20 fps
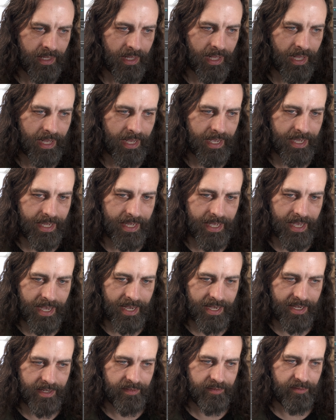I
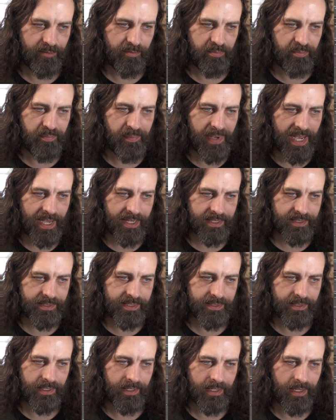have
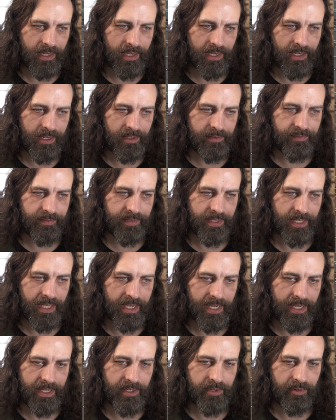backed off the
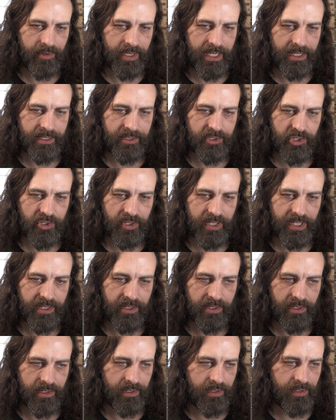808
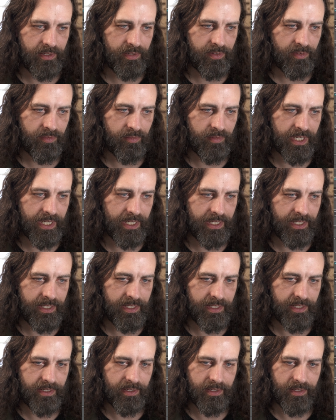trigger right
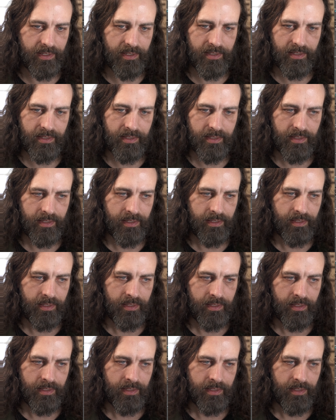here.
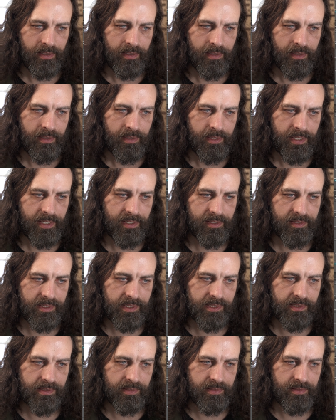
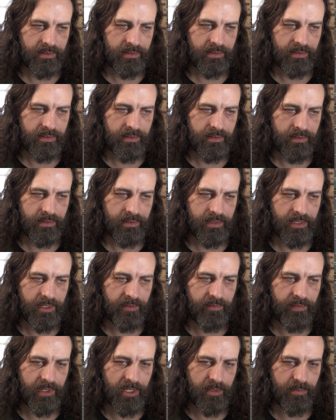Here's the
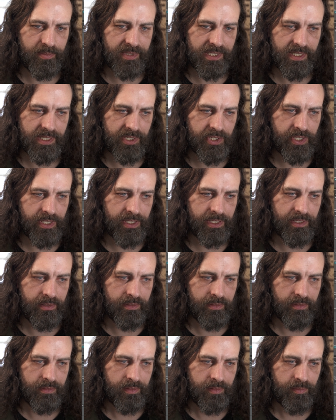default position.
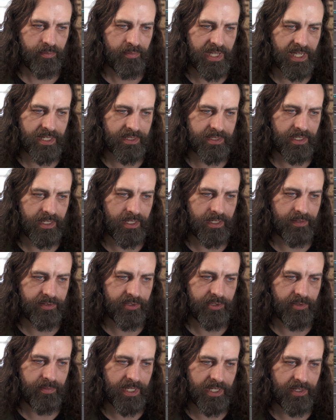Backed it off
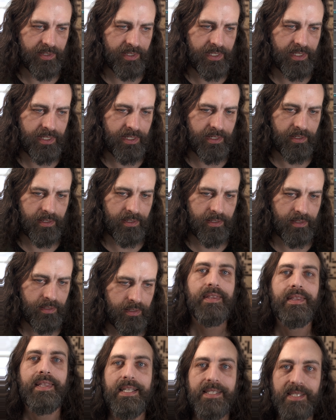to about here.
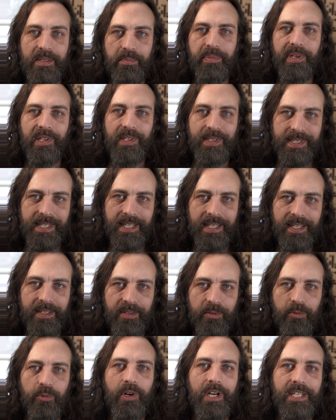That's a
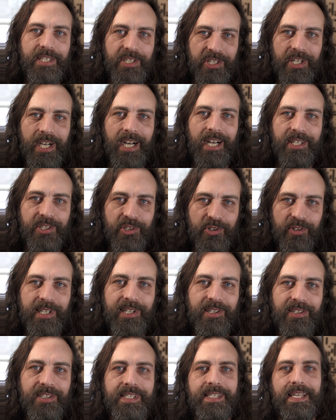built-in one-shot
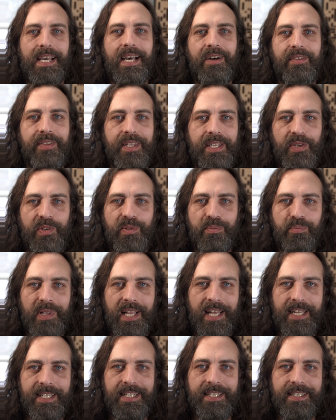trigger sound that you can
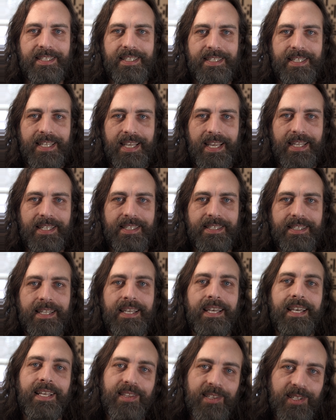blend into taste.
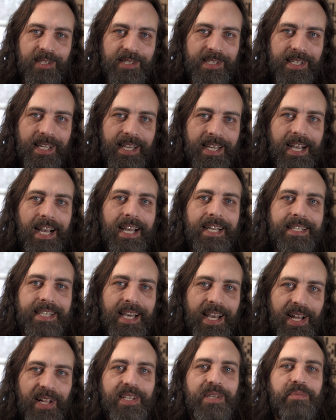It looks like I
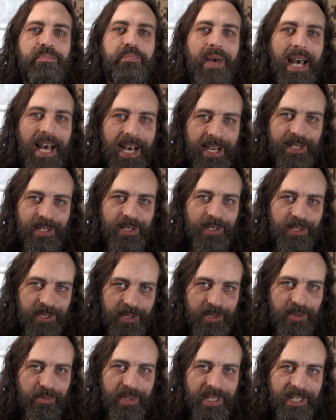dialed it back a
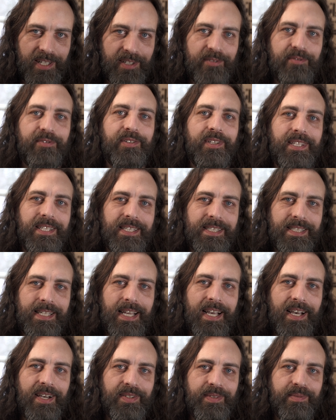little bit for this
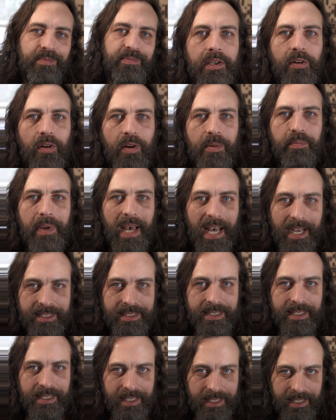sound. Going back
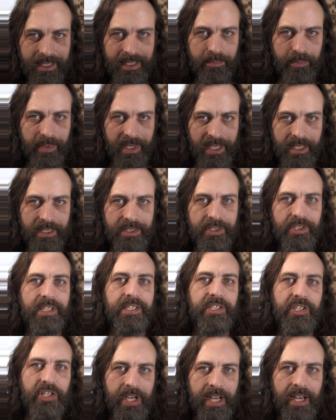to the kit page,
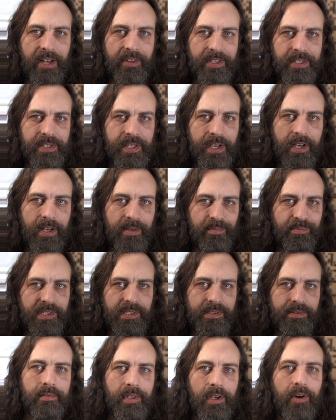let's check out the toms.
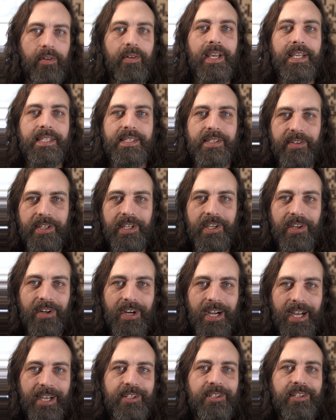Okay, so here
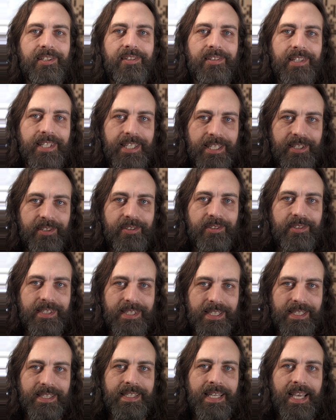I clearly used
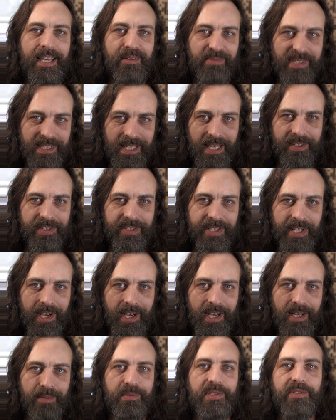the same set of
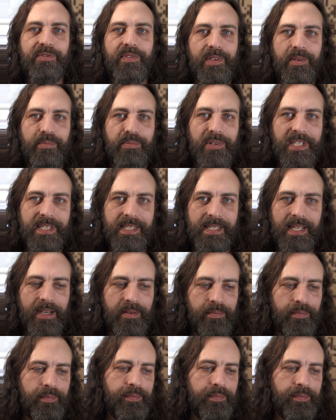toms from the preset.